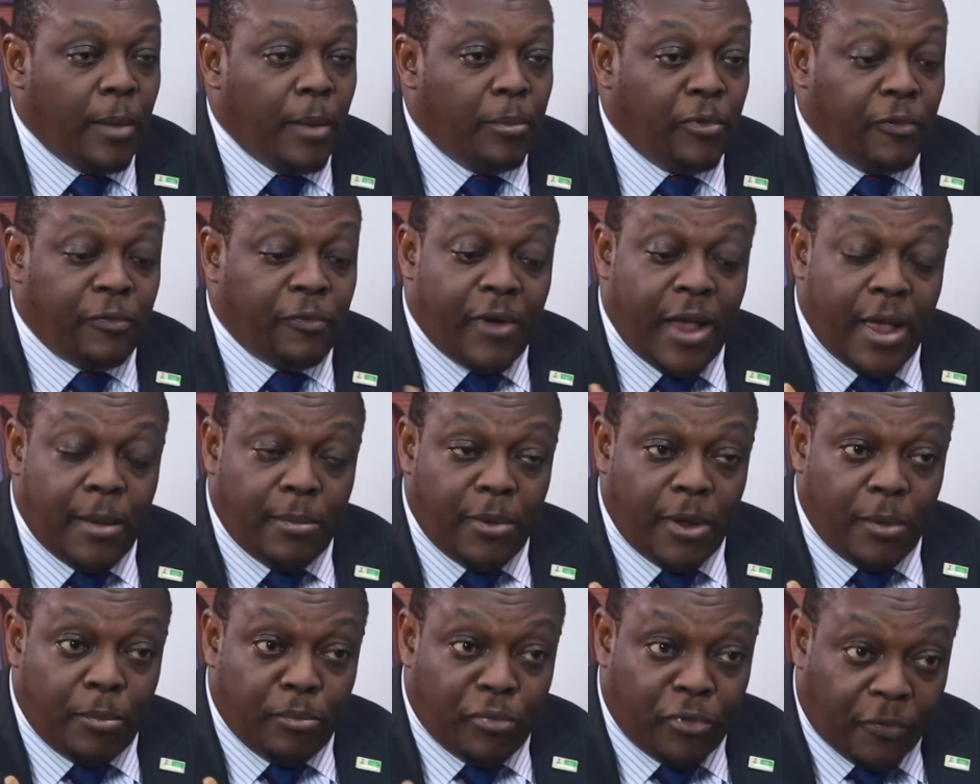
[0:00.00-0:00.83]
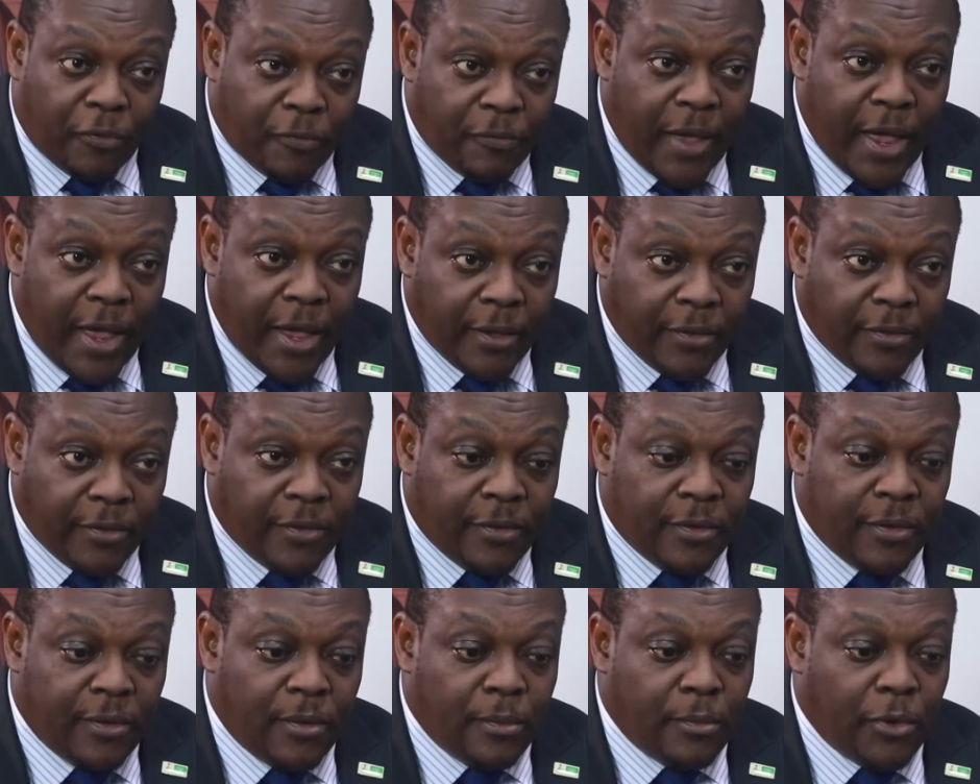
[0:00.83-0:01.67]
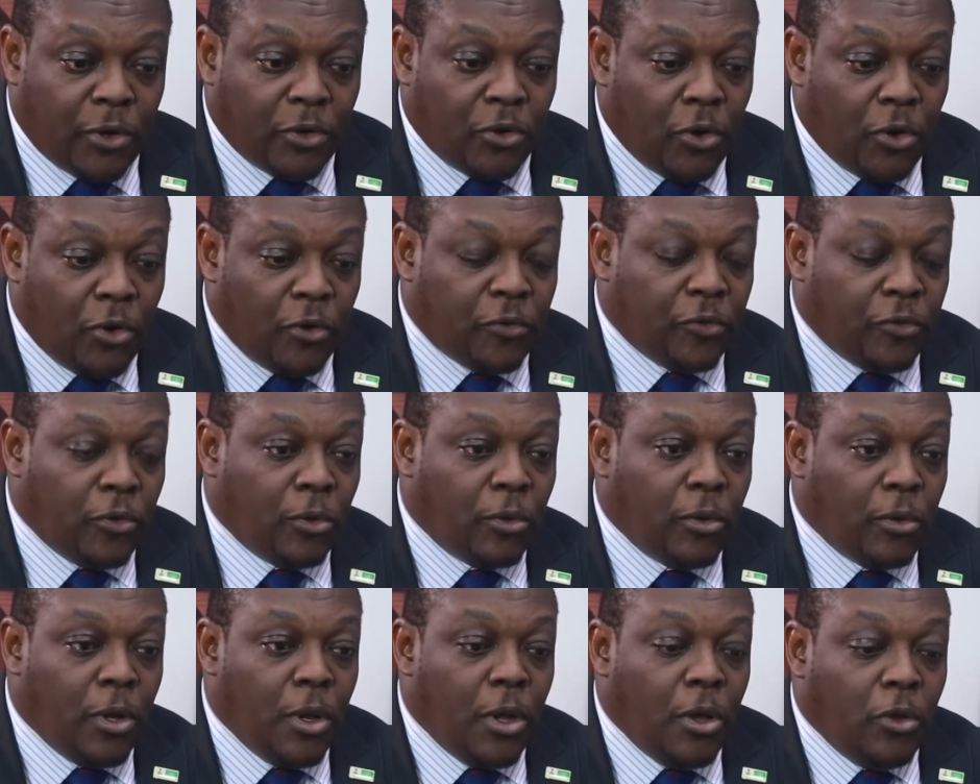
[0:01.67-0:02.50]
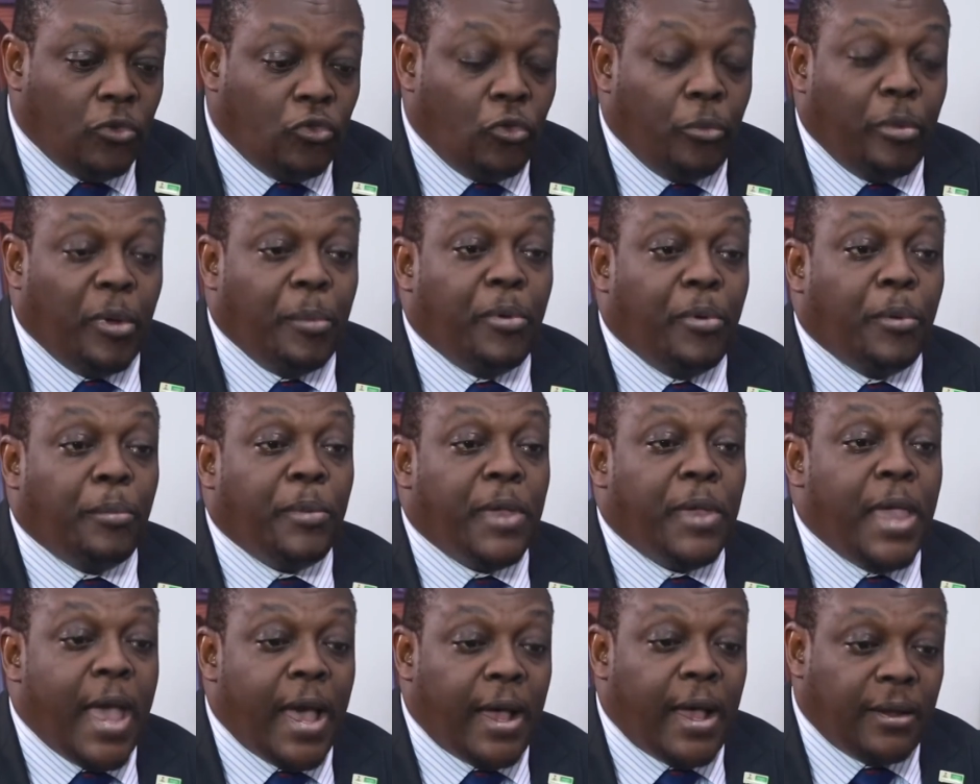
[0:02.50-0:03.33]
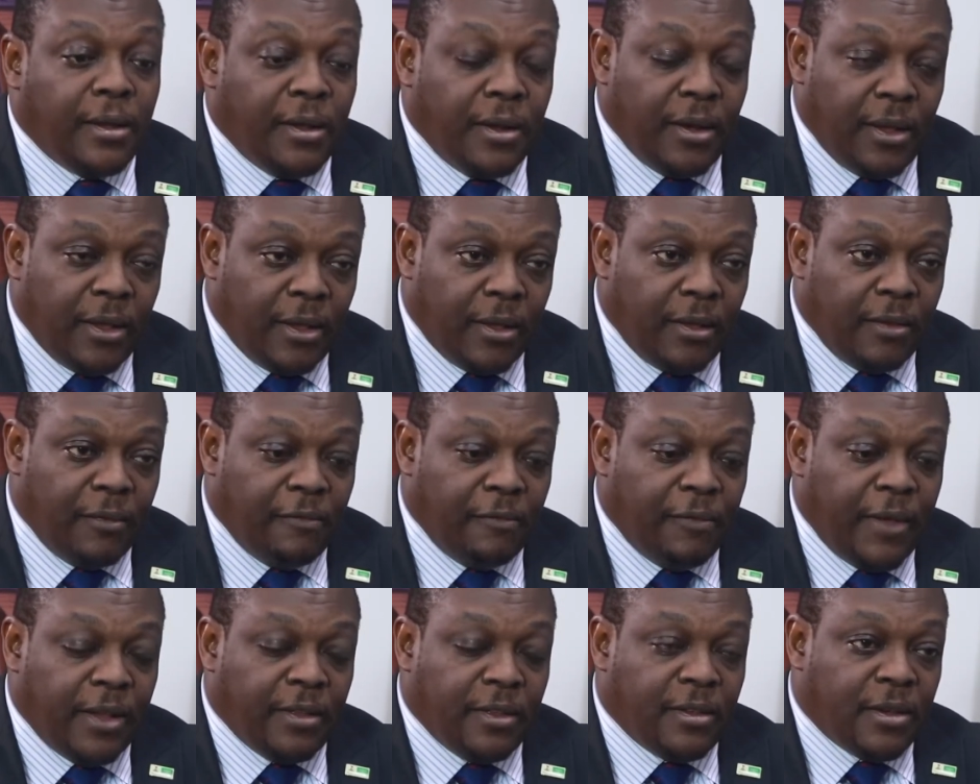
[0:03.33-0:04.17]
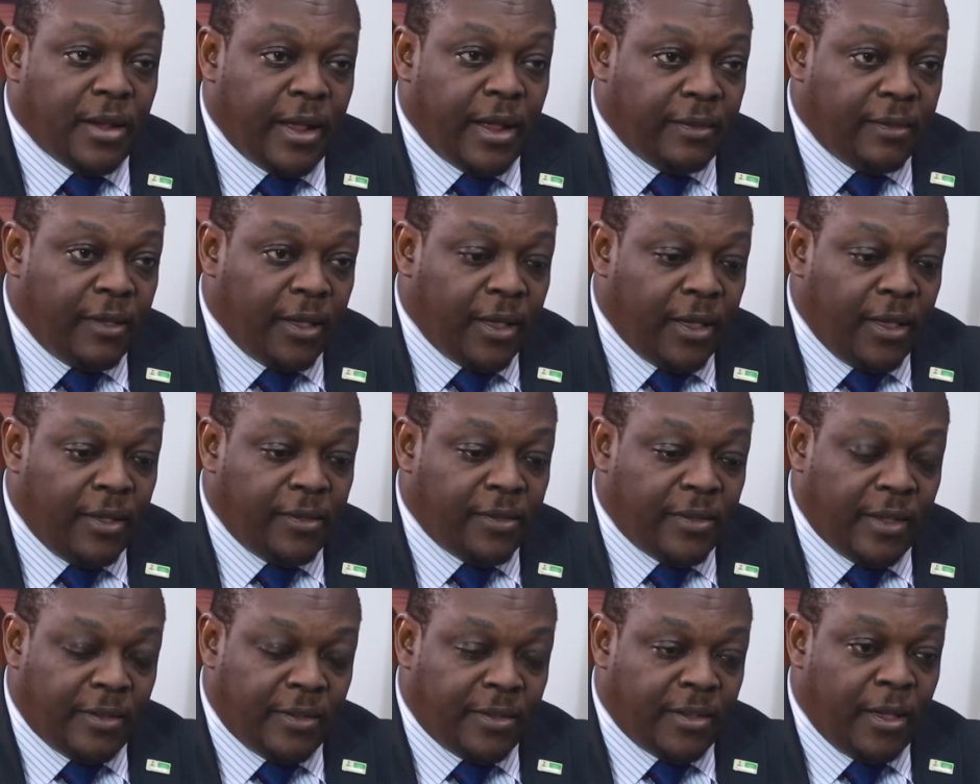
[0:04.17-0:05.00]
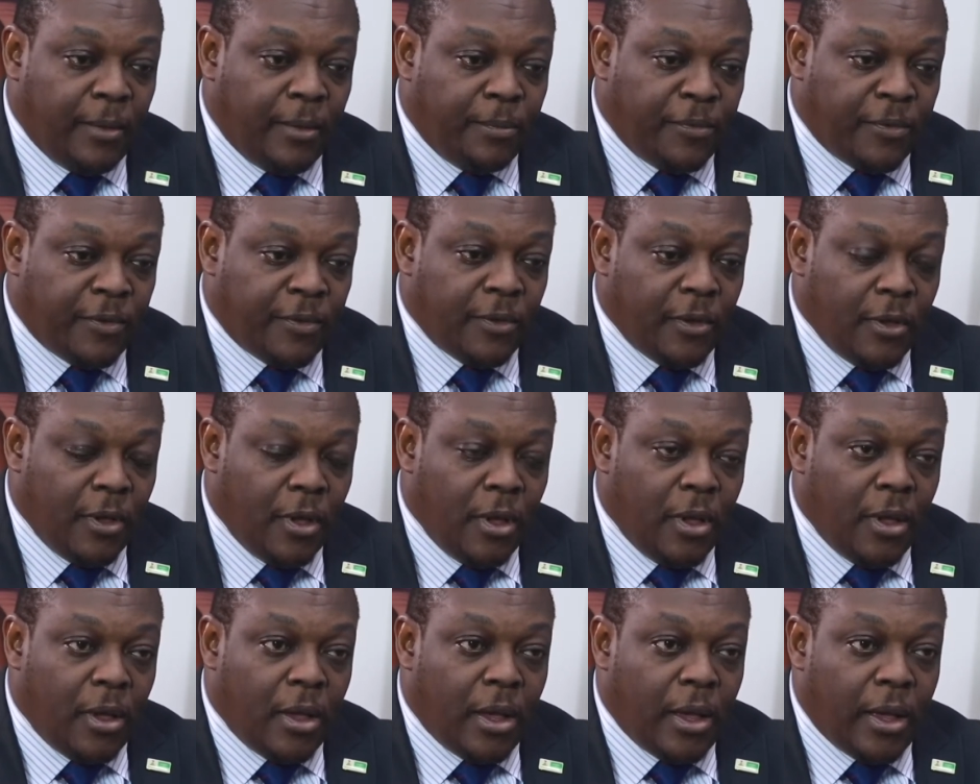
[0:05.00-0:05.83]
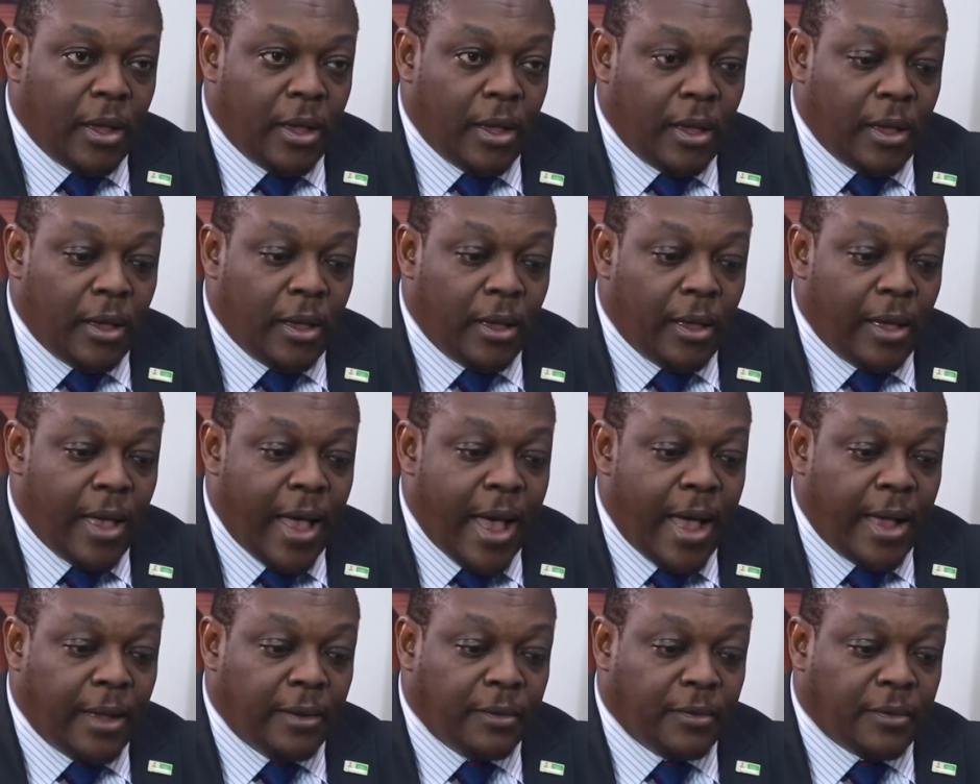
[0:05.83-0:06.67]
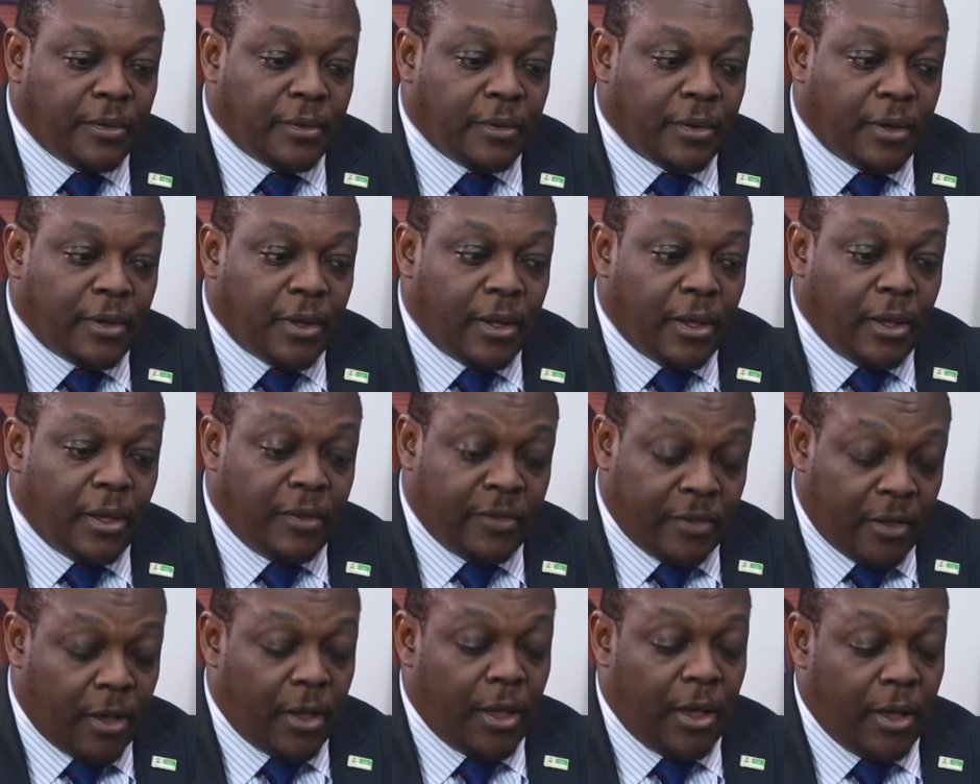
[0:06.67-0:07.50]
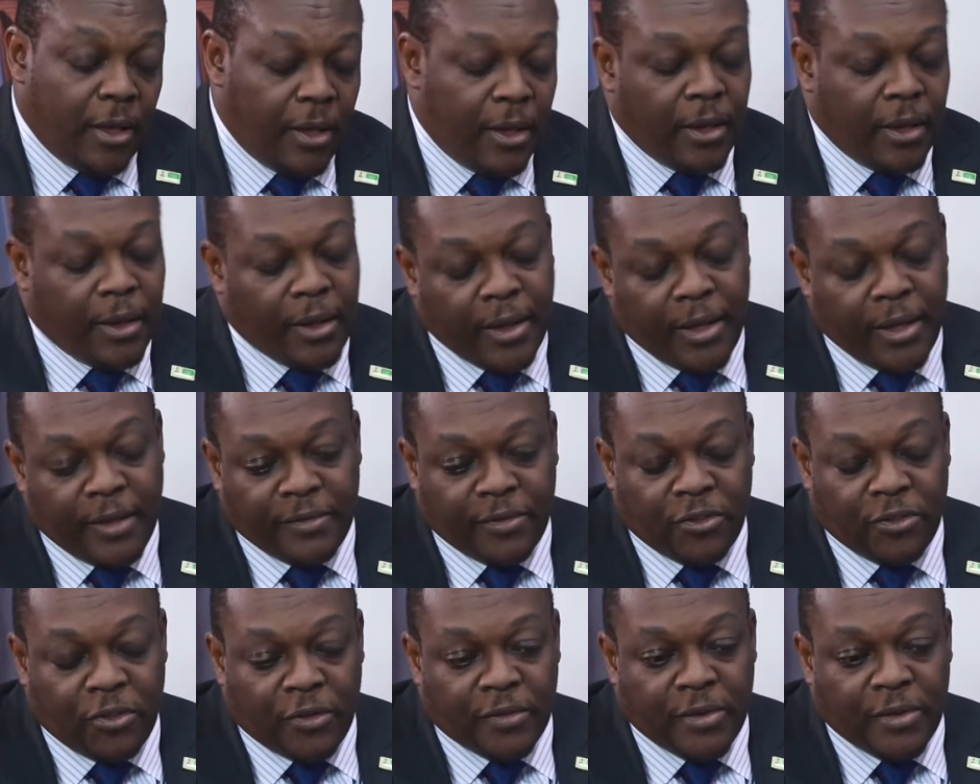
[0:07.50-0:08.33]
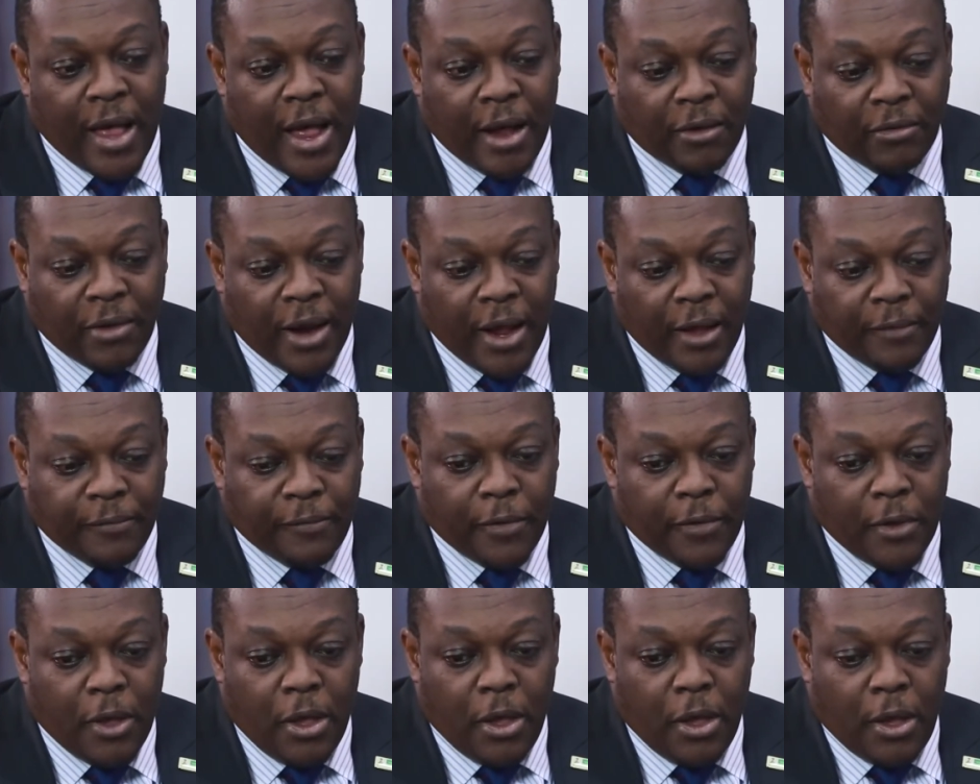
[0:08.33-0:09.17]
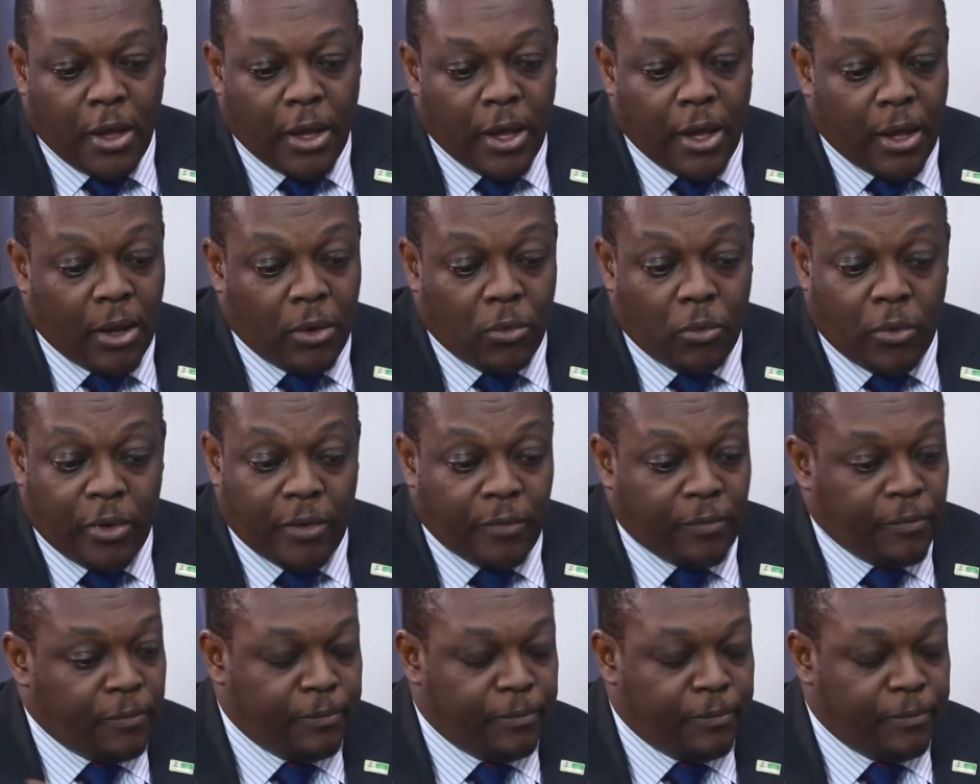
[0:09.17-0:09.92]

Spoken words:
preferably prevent, but also to be prepared in the event that a case escapes and a case does arrive. We